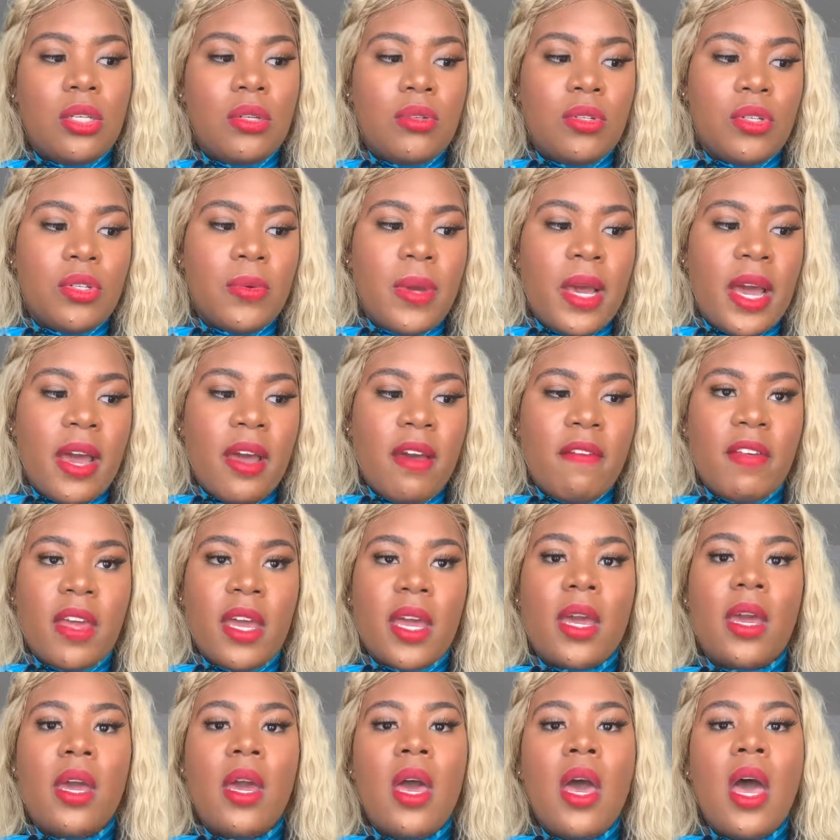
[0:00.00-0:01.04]
you do have
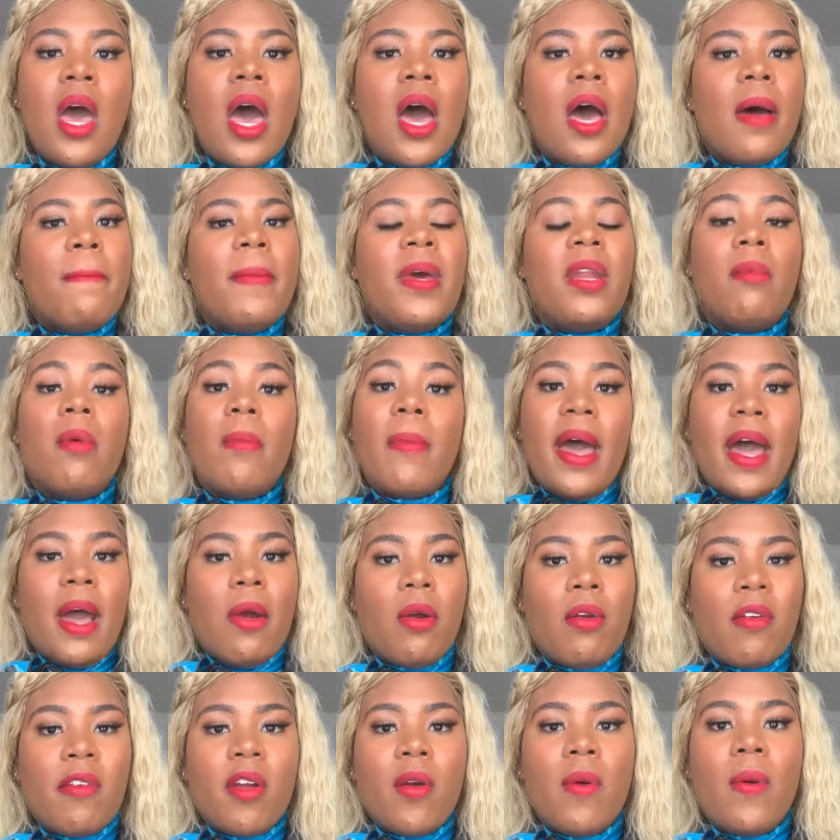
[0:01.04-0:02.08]
like a minimum
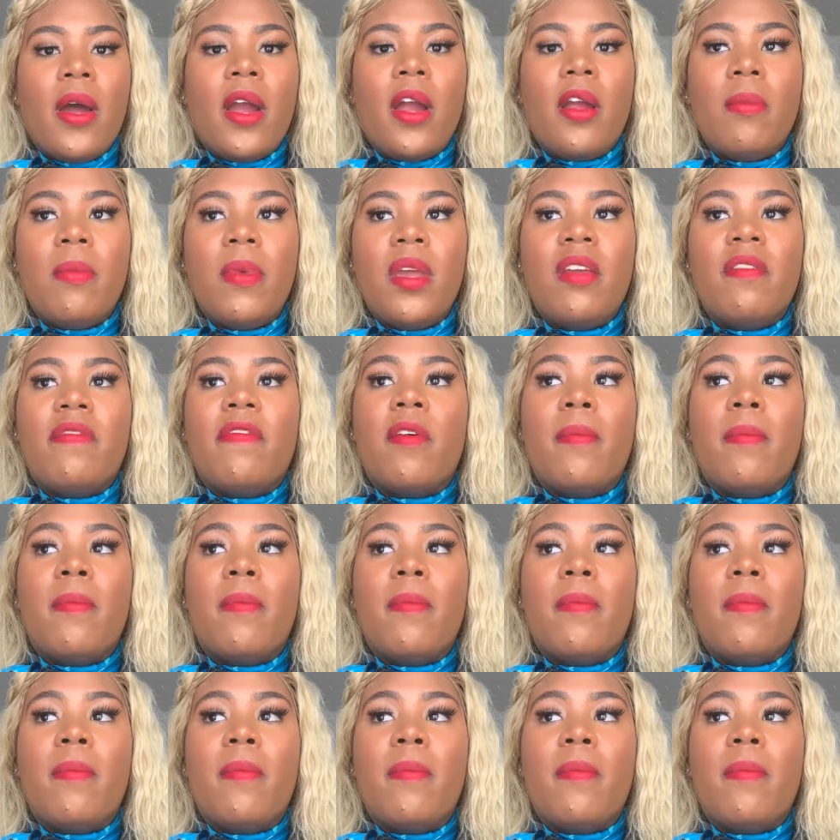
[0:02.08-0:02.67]
hour requirement.